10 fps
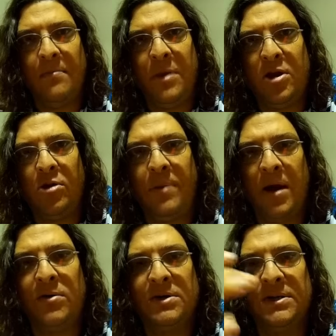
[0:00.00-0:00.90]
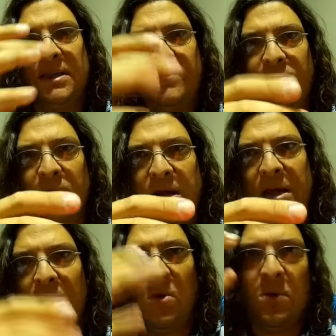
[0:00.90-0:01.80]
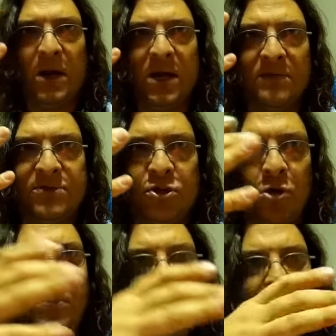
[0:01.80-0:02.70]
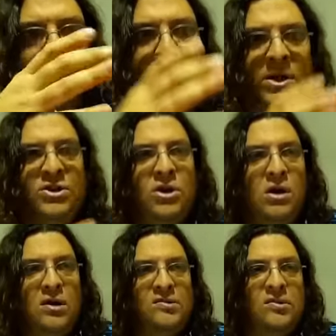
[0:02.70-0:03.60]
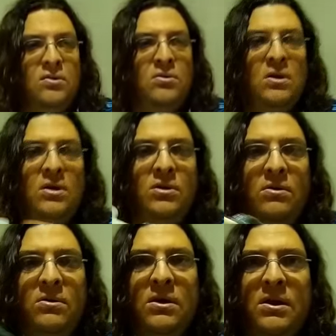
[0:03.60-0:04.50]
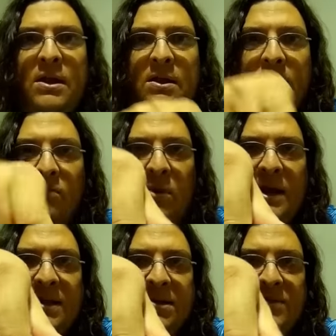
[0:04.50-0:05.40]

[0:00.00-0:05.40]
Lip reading: better power delivery when it comes to open breech. Also, right at this